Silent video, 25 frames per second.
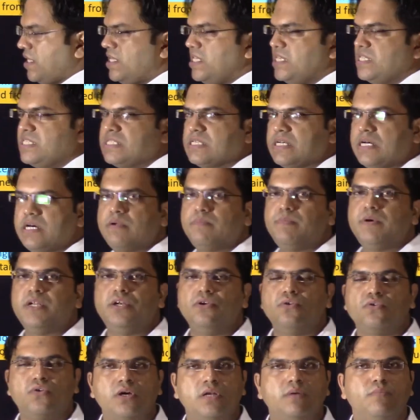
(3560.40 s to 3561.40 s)
these urban
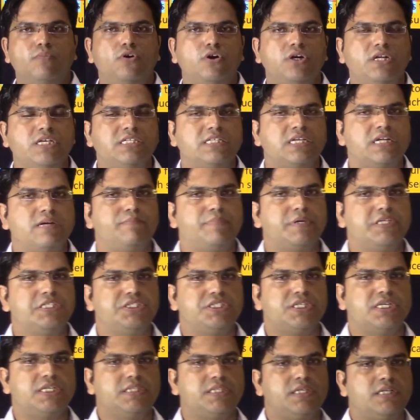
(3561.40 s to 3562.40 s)
local bodies and
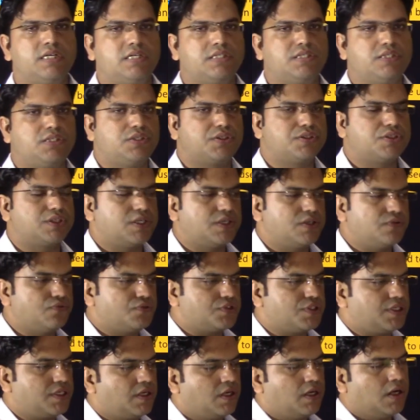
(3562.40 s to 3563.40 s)
Panchayati Raj
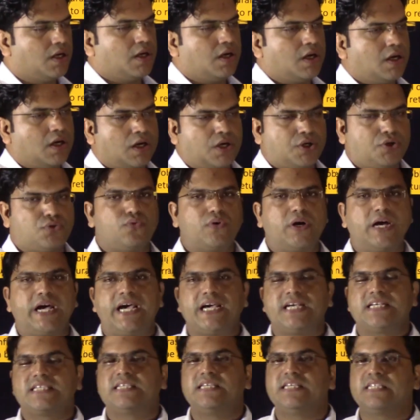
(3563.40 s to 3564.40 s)
institution to
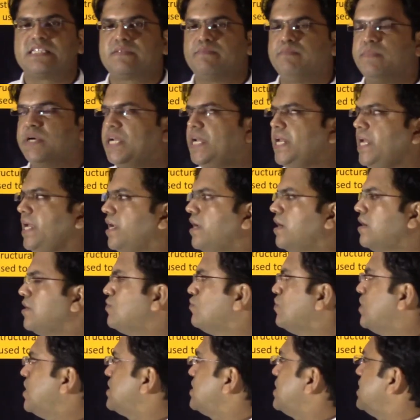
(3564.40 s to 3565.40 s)
access money,
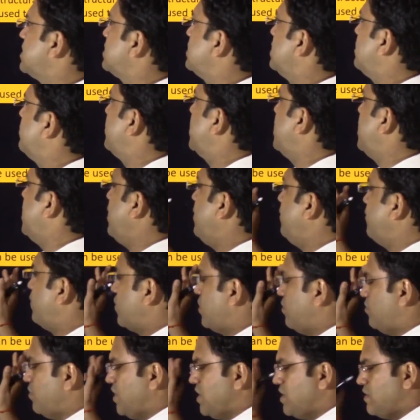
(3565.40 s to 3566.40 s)
to assess the money
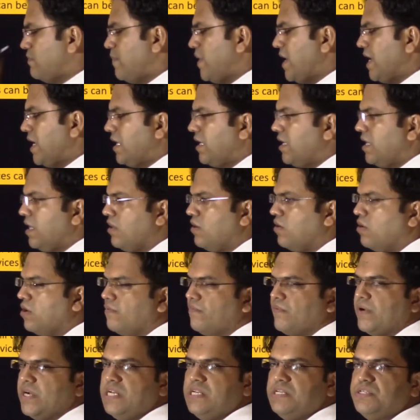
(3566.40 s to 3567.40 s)
from these banking or
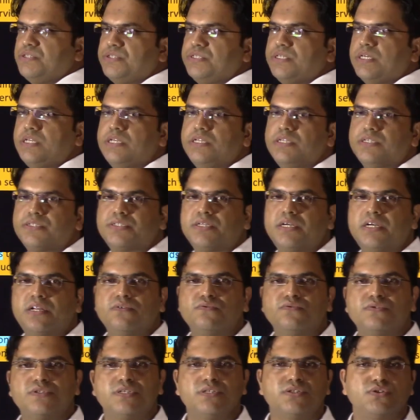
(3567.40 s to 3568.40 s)
financial
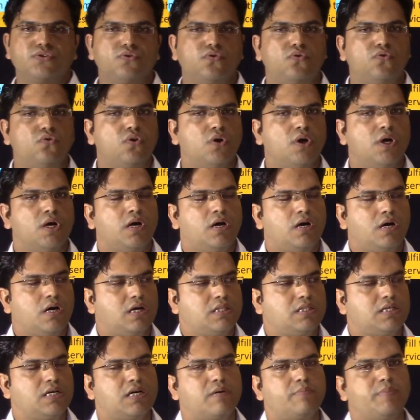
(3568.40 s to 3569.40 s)
institutions. So
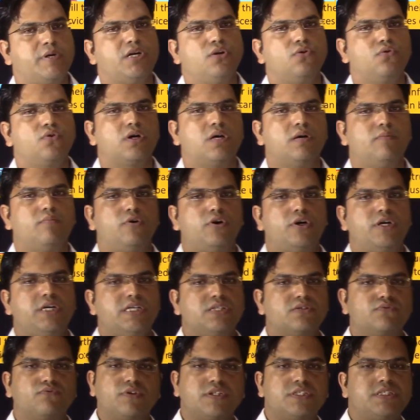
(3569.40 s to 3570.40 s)
the urban local
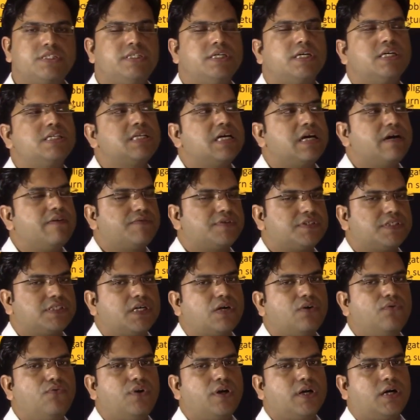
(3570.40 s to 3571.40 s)
bodies which does have
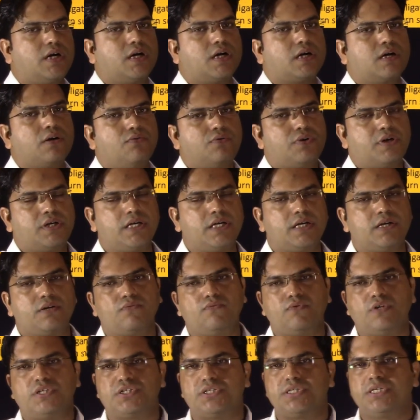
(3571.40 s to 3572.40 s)
sound accounting,
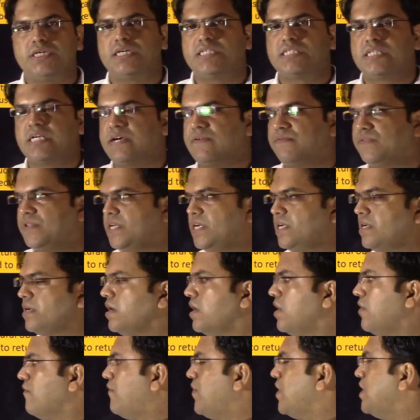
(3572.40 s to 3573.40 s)
which does have their
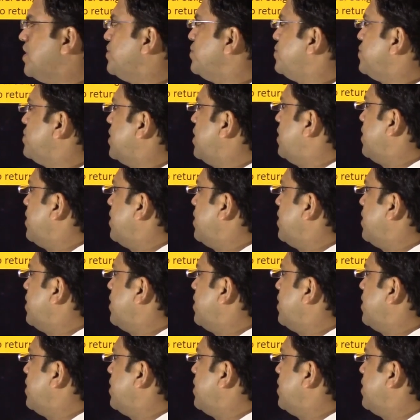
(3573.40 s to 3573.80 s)
financial